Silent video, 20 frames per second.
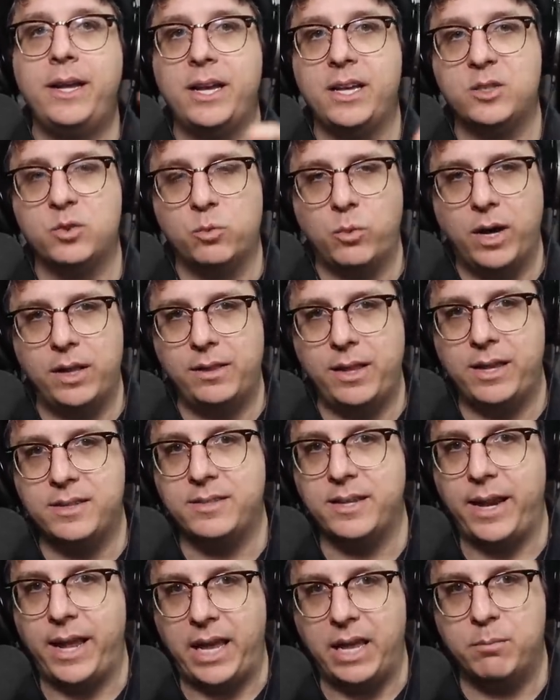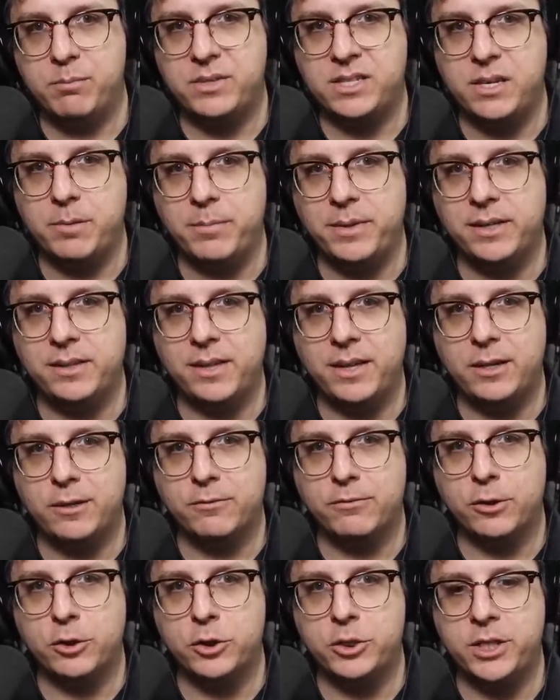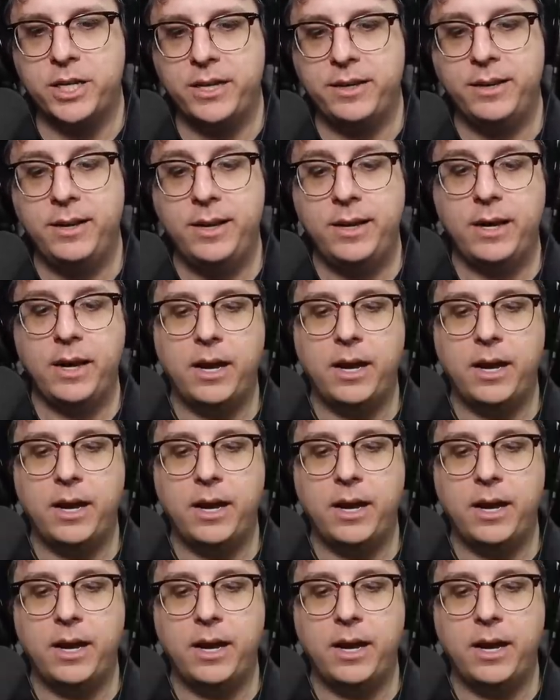as well as an amp simulator version,